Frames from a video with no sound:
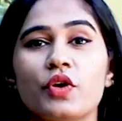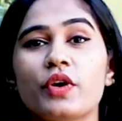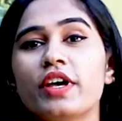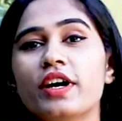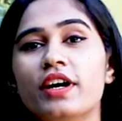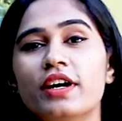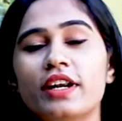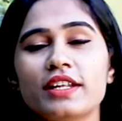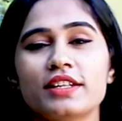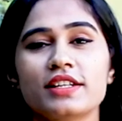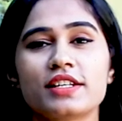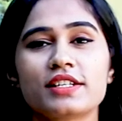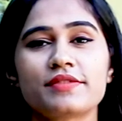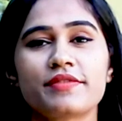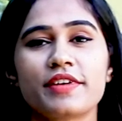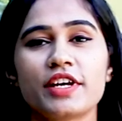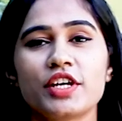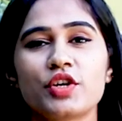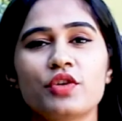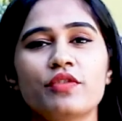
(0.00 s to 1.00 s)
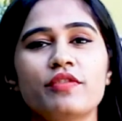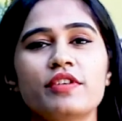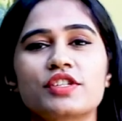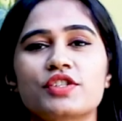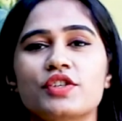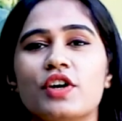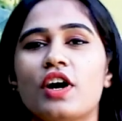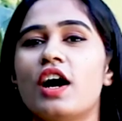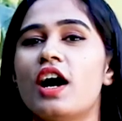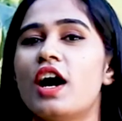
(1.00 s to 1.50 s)
here in this video we
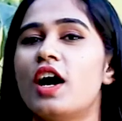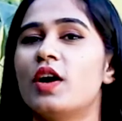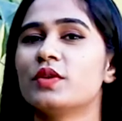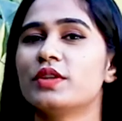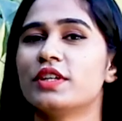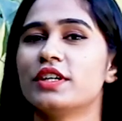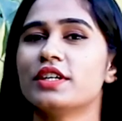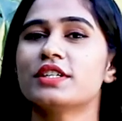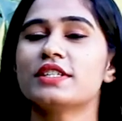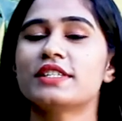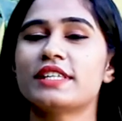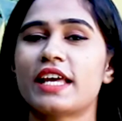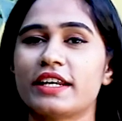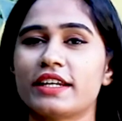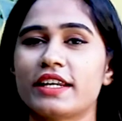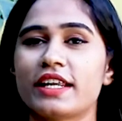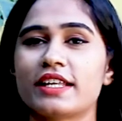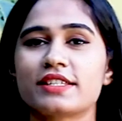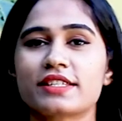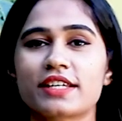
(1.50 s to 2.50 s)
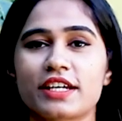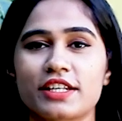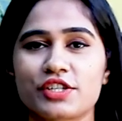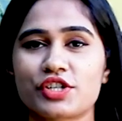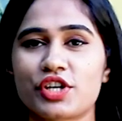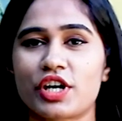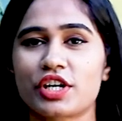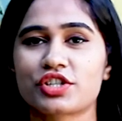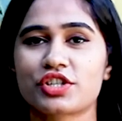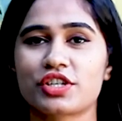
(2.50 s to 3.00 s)
saw how the sentence
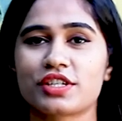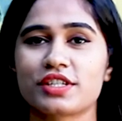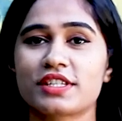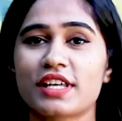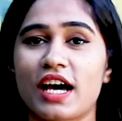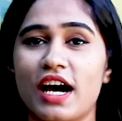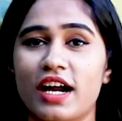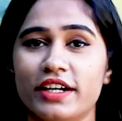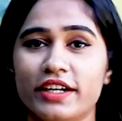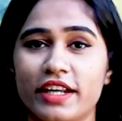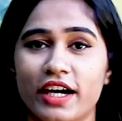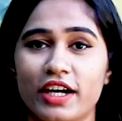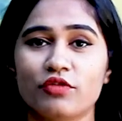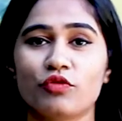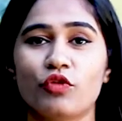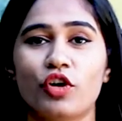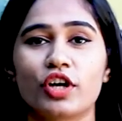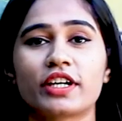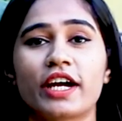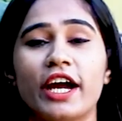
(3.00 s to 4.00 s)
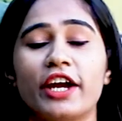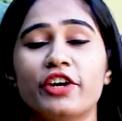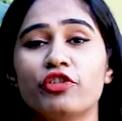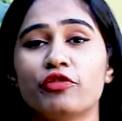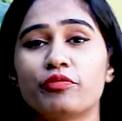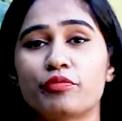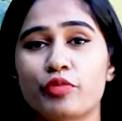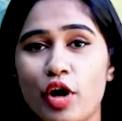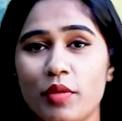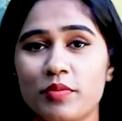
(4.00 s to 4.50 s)
constructions are done, what kind
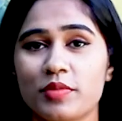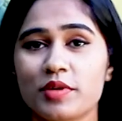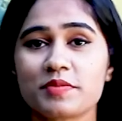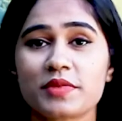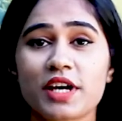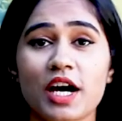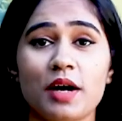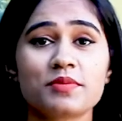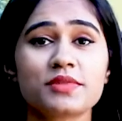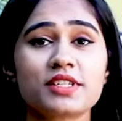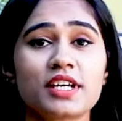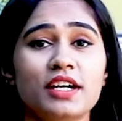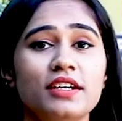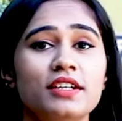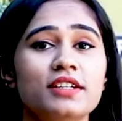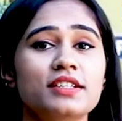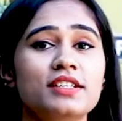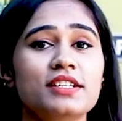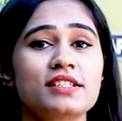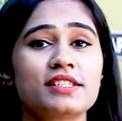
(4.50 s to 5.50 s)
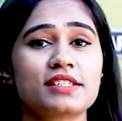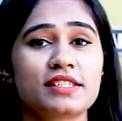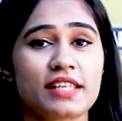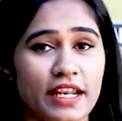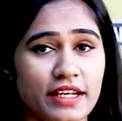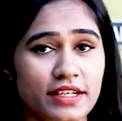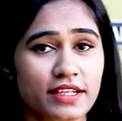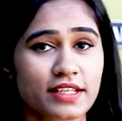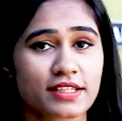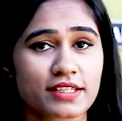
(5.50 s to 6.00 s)
of problem comes under this
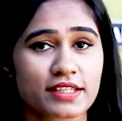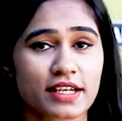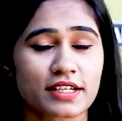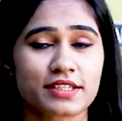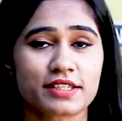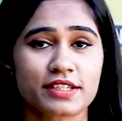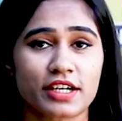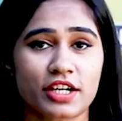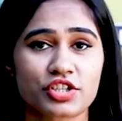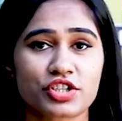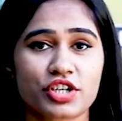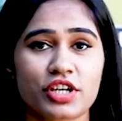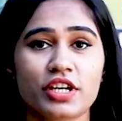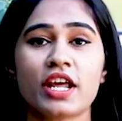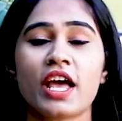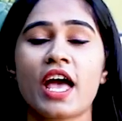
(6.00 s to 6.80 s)
sentence construction,